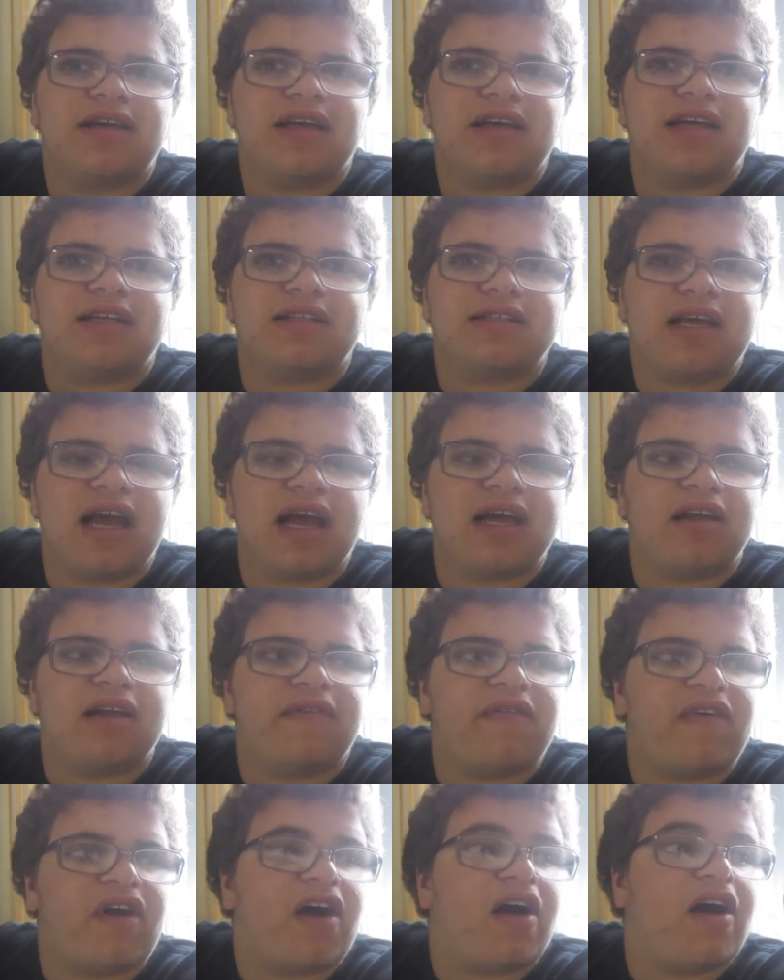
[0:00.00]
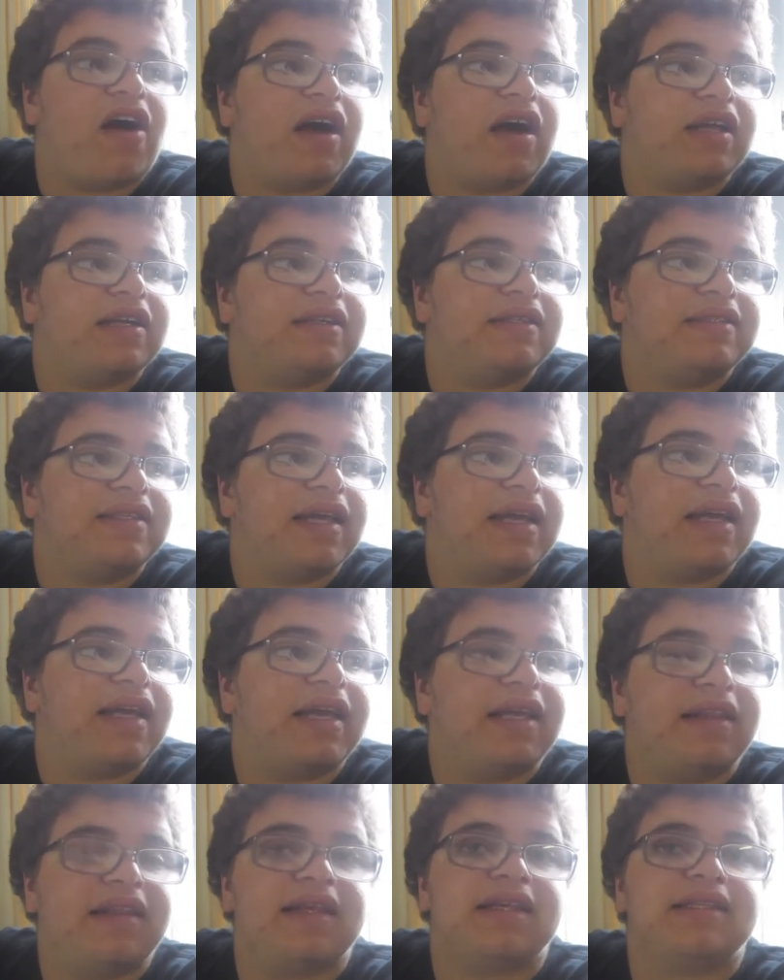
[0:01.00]
it's kind of odd
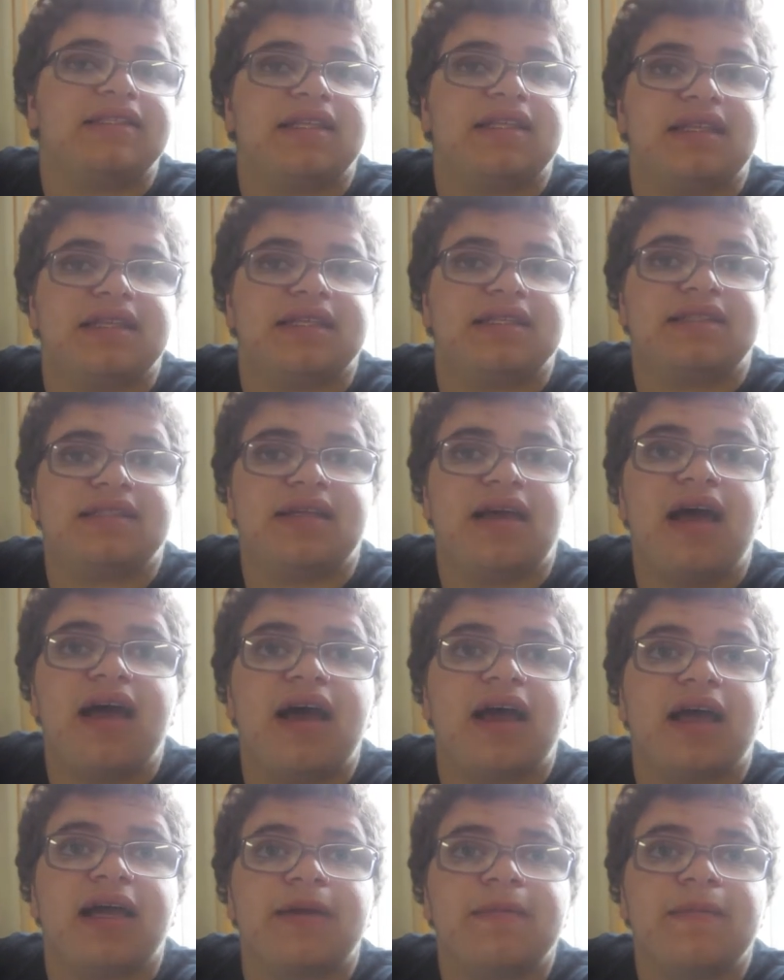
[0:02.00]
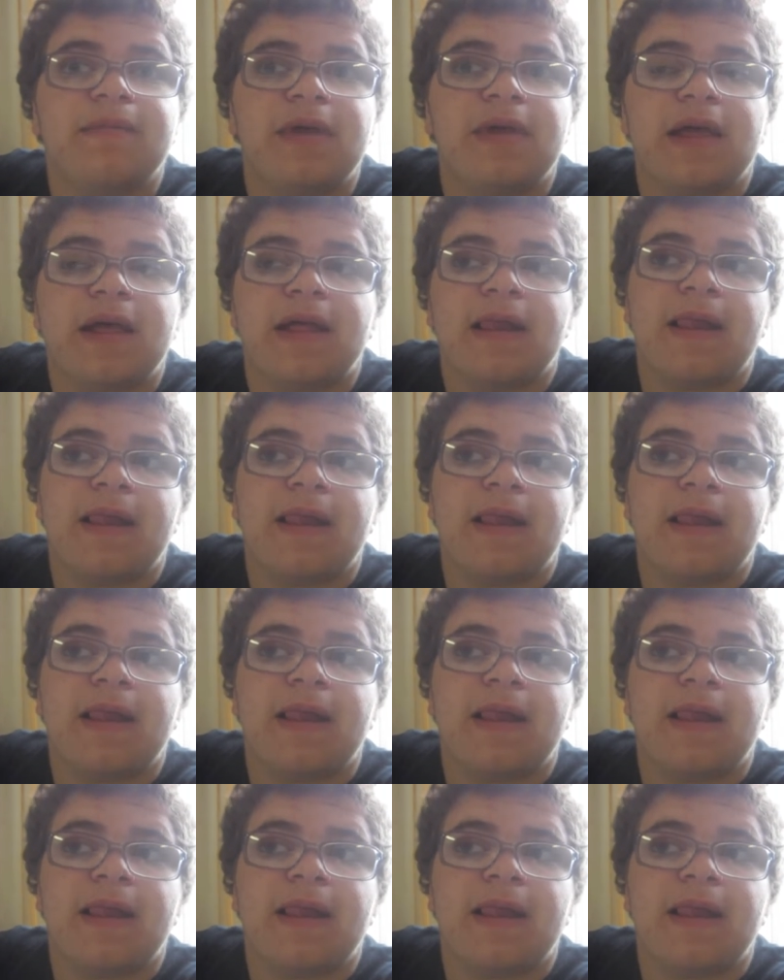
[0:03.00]
saying this at this time